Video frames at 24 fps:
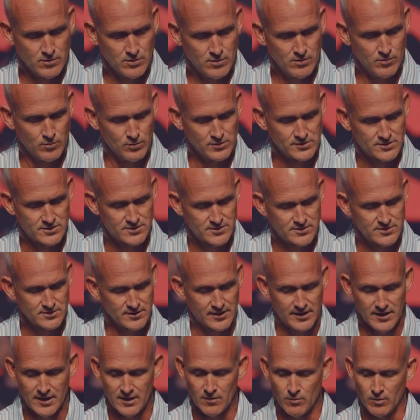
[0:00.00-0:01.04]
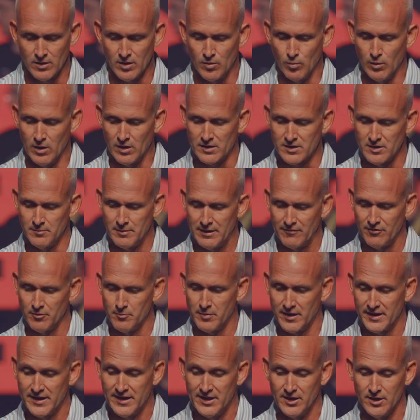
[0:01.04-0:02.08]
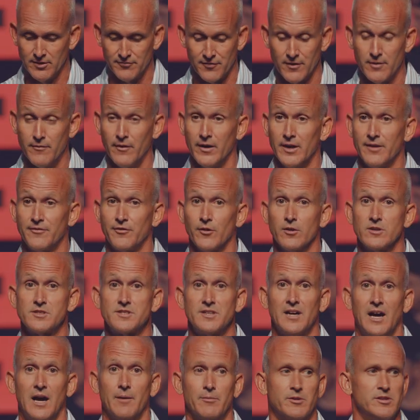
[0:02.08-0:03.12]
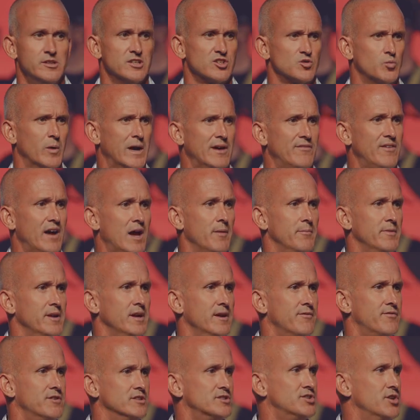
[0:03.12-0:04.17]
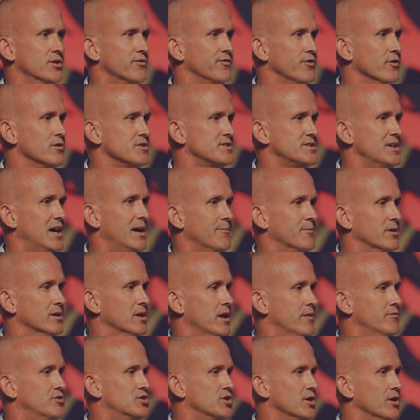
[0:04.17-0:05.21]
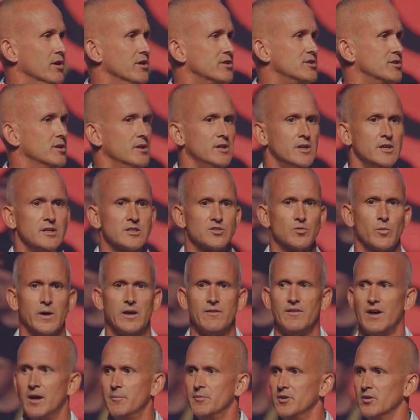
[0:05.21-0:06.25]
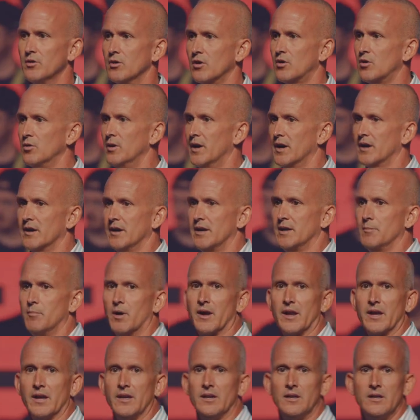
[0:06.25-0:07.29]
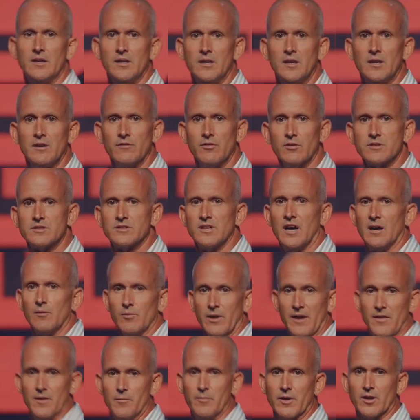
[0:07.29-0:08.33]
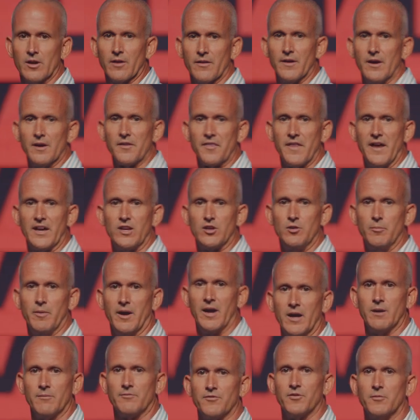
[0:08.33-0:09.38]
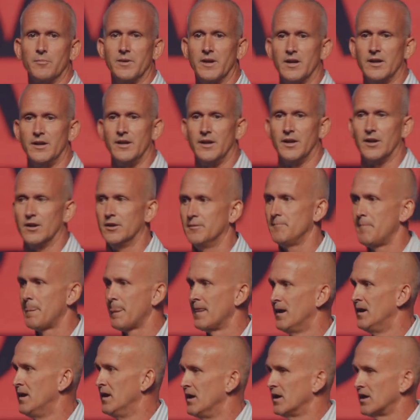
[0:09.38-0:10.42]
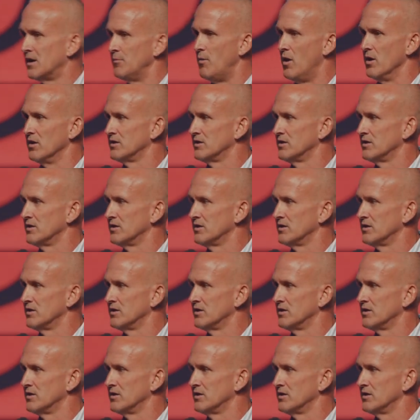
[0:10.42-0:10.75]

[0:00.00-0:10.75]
Once again, I want to welcome everybody here for the very first time. Can you just wave at me if this is your first time to Love Church? Just wave at me real quick. Anybody? First time right in the middle there. Thank you, ma'am, for being here. Come on,